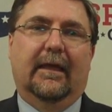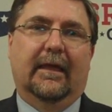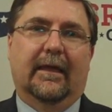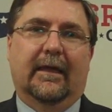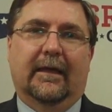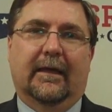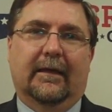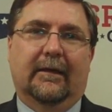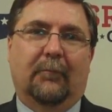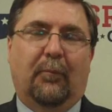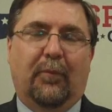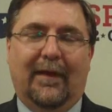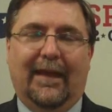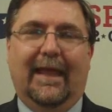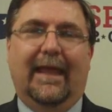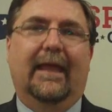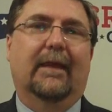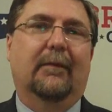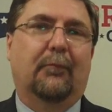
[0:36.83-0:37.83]
and
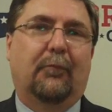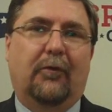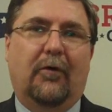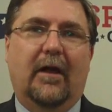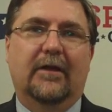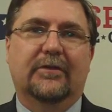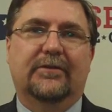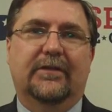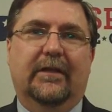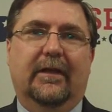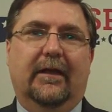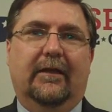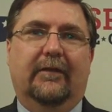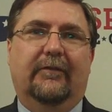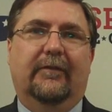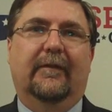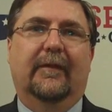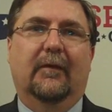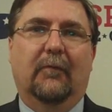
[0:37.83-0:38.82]
plan
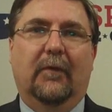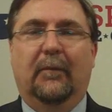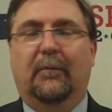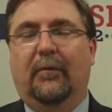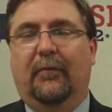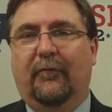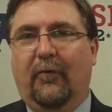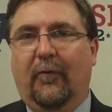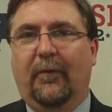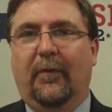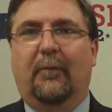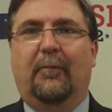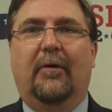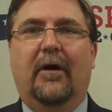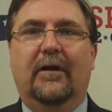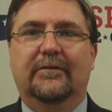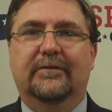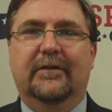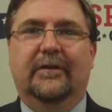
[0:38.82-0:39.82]
projects, and then we perform the
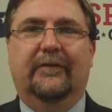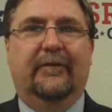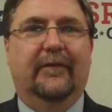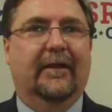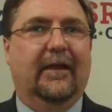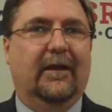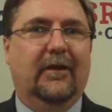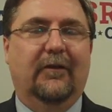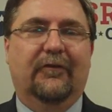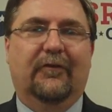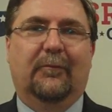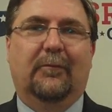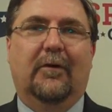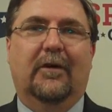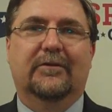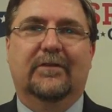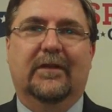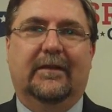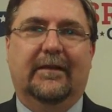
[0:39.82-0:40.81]
projects, and I close the
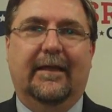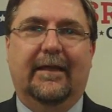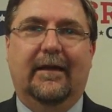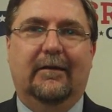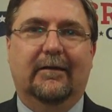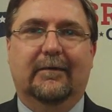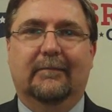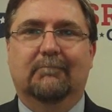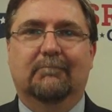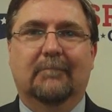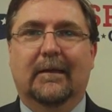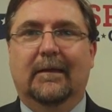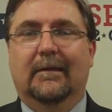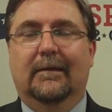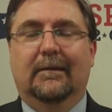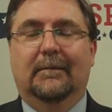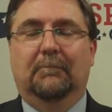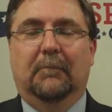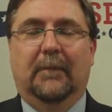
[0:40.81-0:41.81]
project out, and
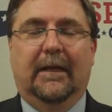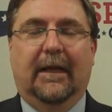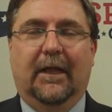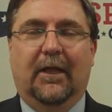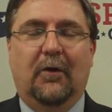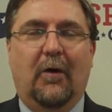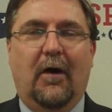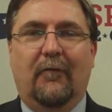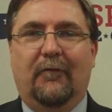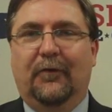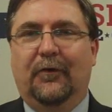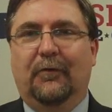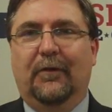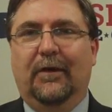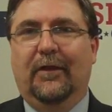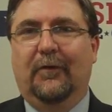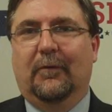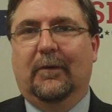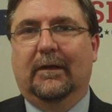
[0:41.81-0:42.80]
then I go off and do
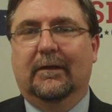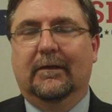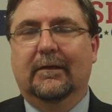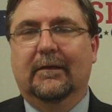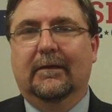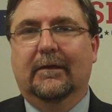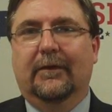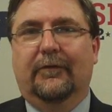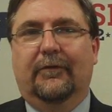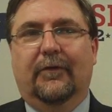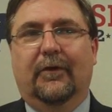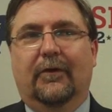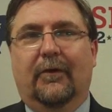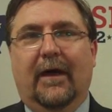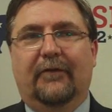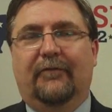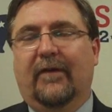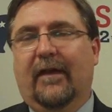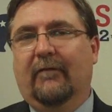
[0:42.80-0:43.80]
another one.
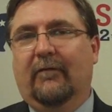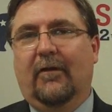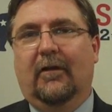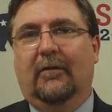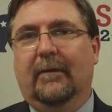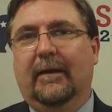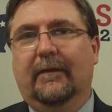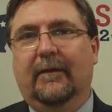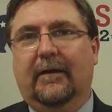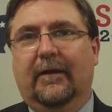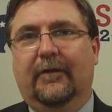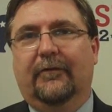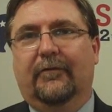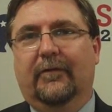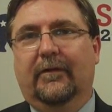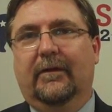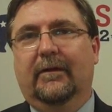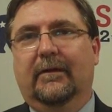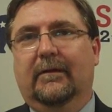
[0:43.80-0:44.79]
So I travel all around the
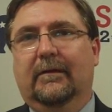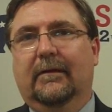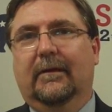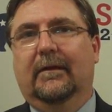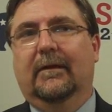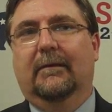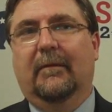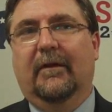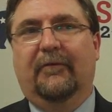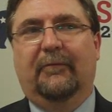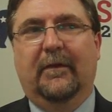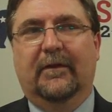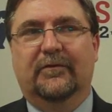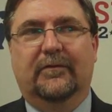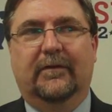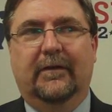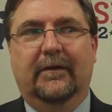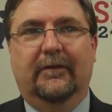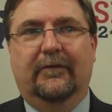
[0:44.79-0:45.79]
country, and my
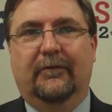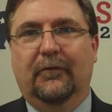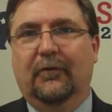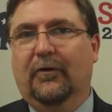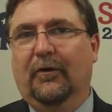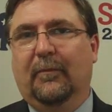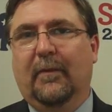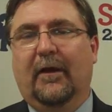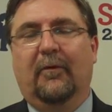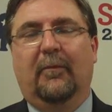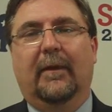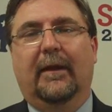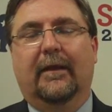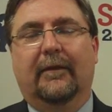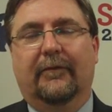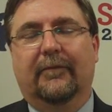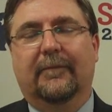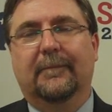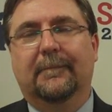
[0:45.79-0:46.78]
specialty is nuclear power
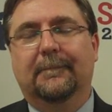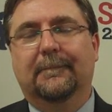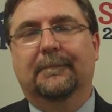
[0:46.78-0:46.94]
plants.